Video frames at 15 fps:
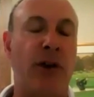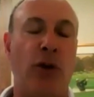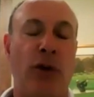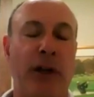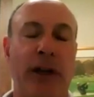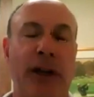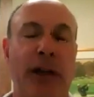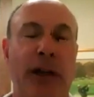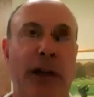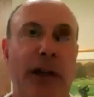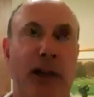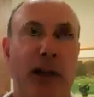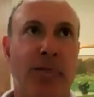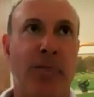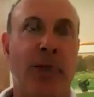totally
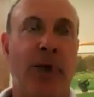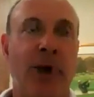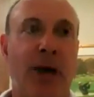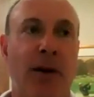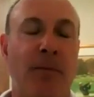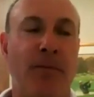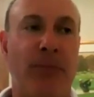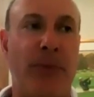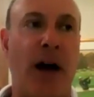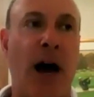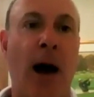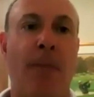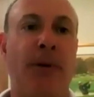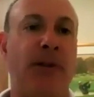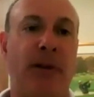
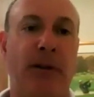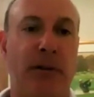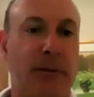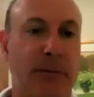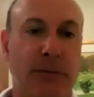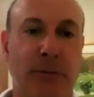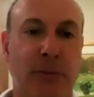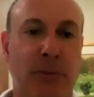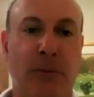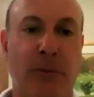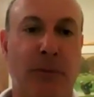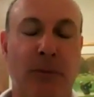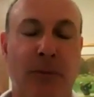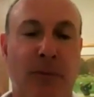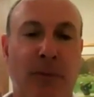opposite
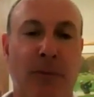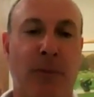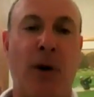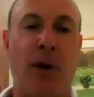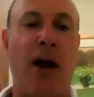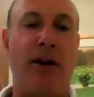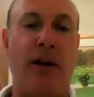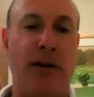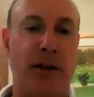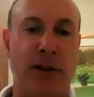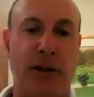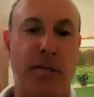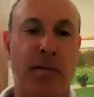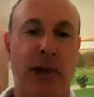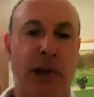product as
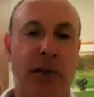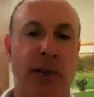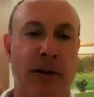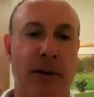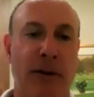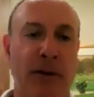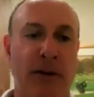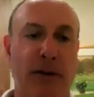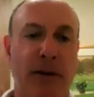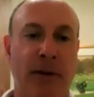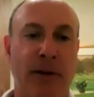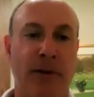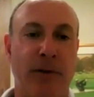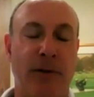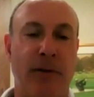compared to
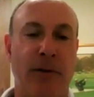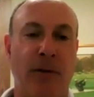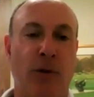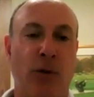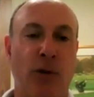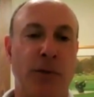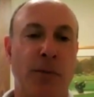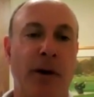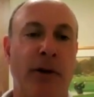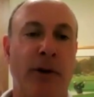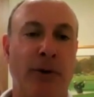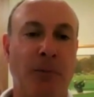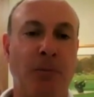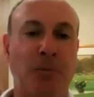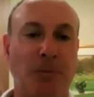the divorce model.